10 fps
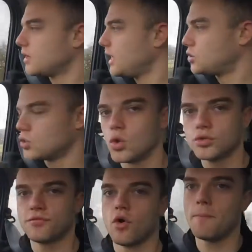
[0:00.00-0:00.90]
exhaust
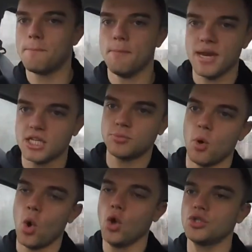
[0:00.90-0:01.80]
from
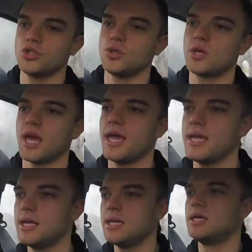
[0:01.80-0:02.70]
Minisport UK,
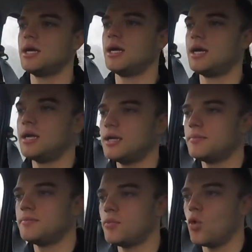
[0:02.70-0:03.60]

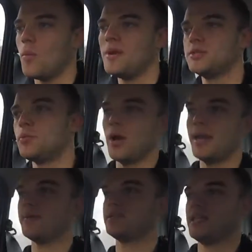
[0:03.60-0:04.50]
or
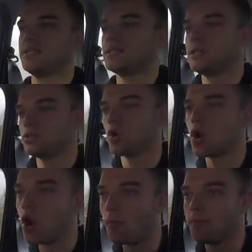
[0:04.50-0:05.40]

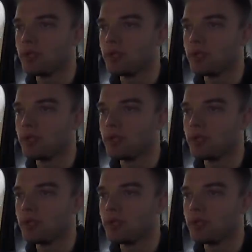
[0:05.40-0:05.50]
minisportlimited.com,